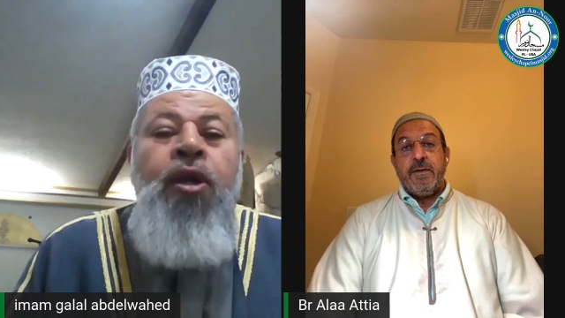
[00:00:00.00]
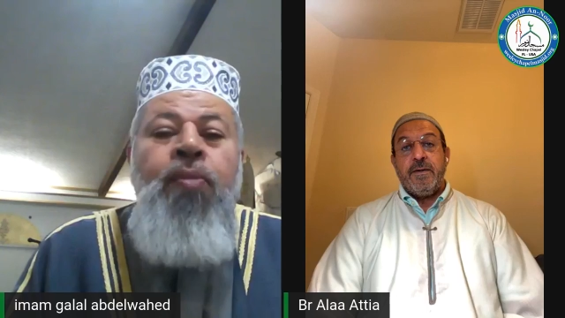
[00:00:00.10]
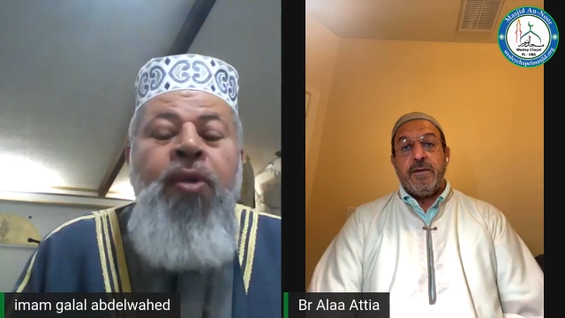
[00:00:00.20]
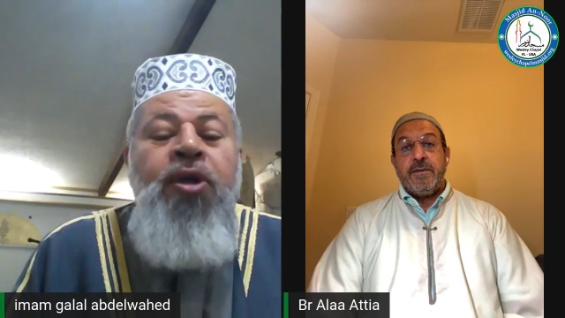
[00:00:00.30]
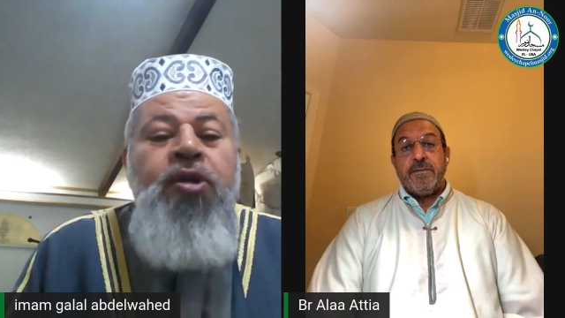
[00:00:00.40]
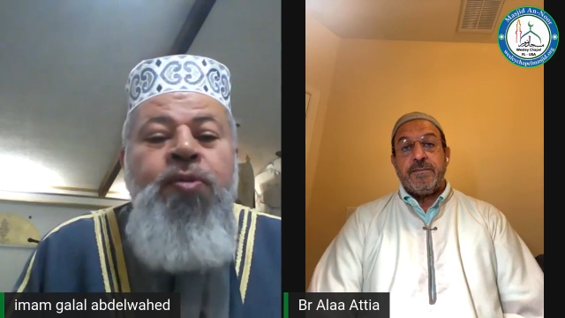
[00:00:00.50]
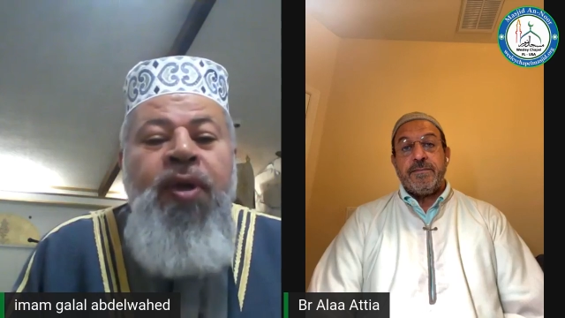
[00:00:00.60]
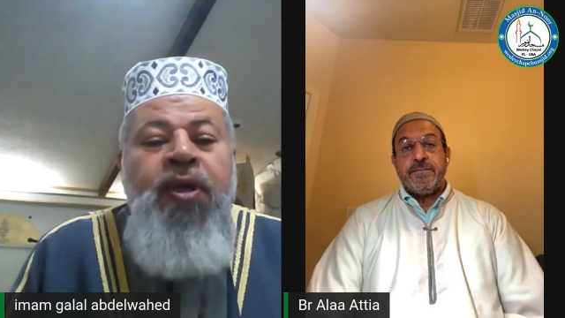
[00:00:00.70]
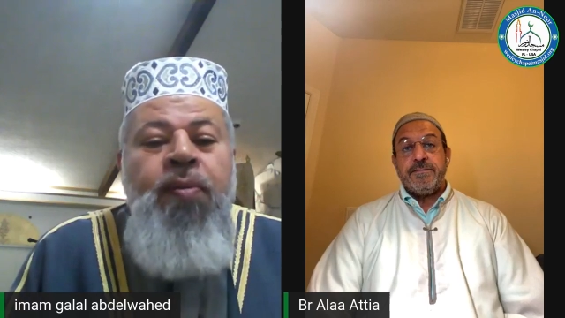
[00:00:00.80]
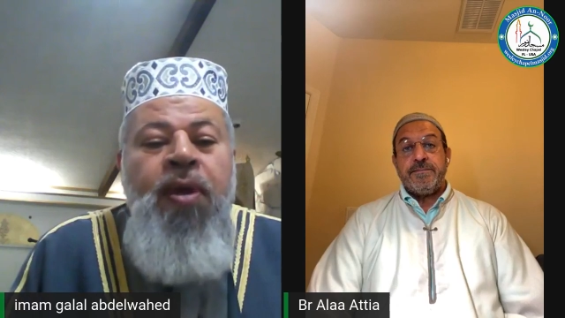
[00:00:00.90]
Speaker 1: my dear
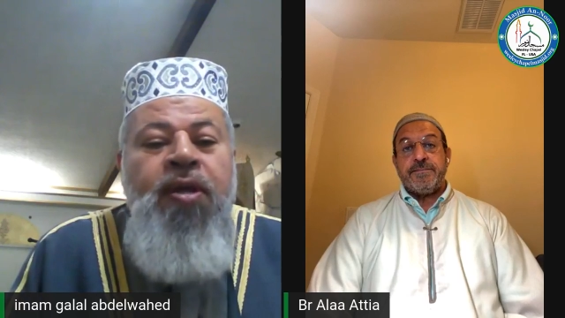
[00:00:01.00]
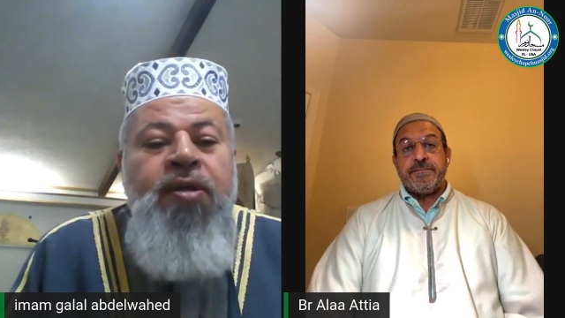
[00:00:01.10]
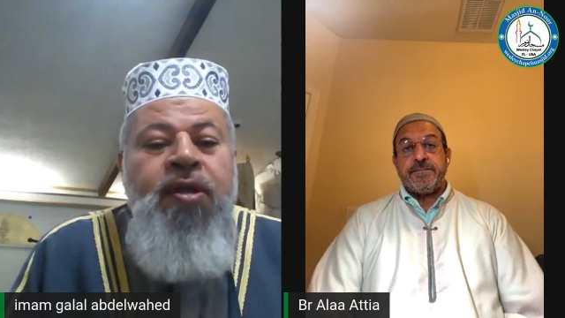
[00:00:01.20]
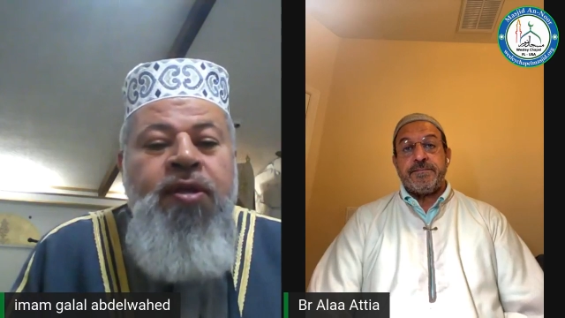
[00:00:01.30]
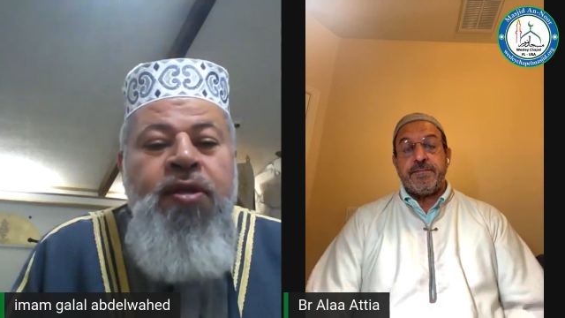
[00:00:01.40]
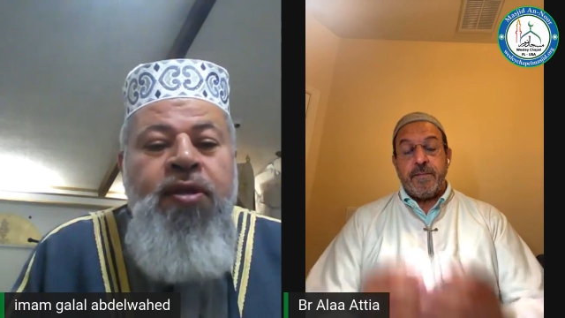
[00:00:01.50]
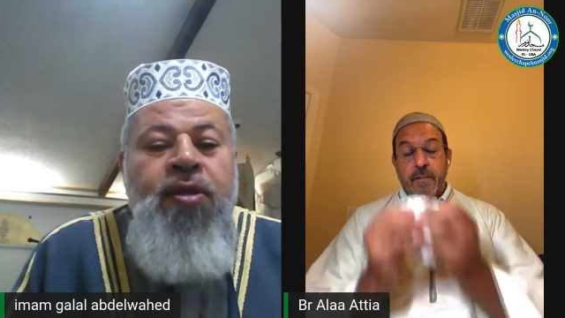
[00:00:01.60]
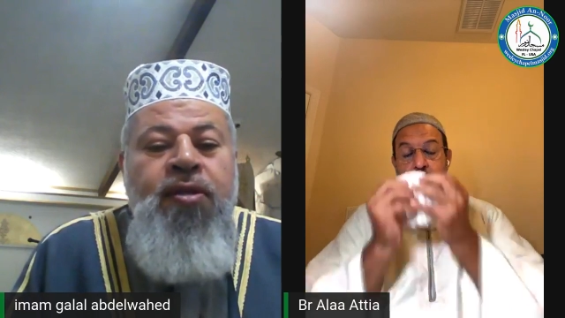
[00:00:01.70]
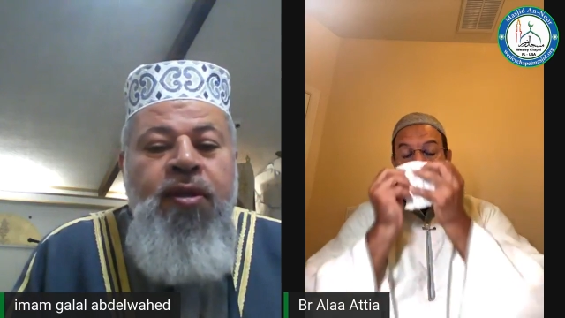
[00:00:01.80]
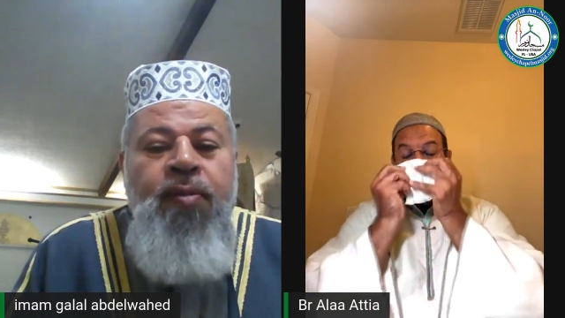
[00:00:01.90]
respected brothers and
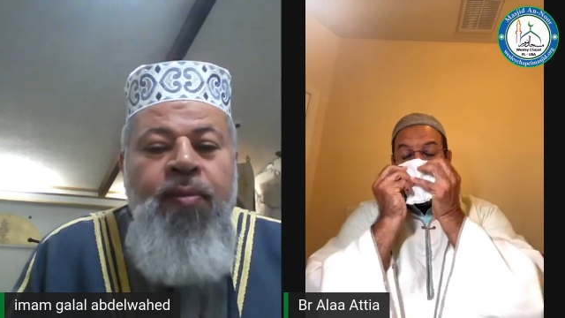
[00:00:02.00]
sisters,